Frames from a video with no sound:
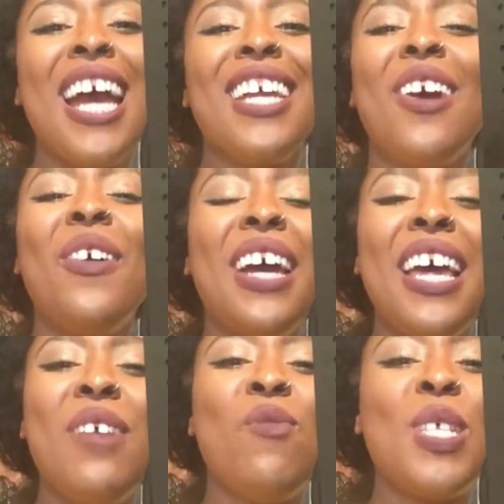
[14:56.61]
go
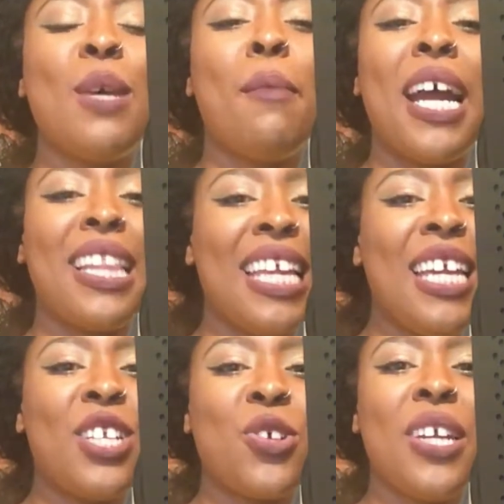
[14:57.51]
ahead and visit my
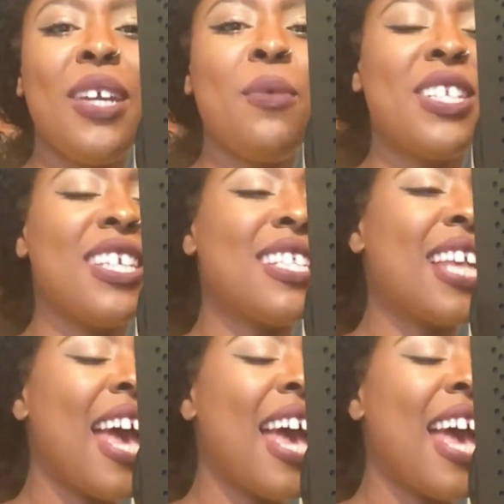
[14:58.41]
link tree, which is